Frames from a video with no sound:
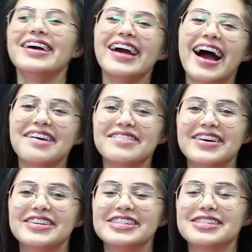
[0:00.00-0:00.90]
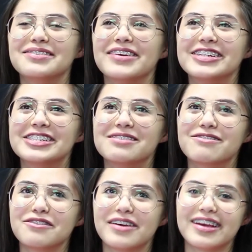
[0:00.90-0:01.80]
The way I found inspiration
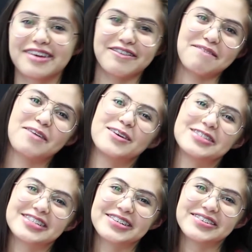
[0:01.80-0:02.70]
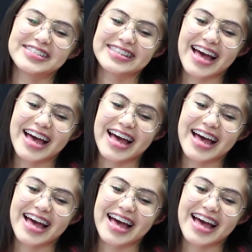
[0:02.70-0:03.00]
for making my poster was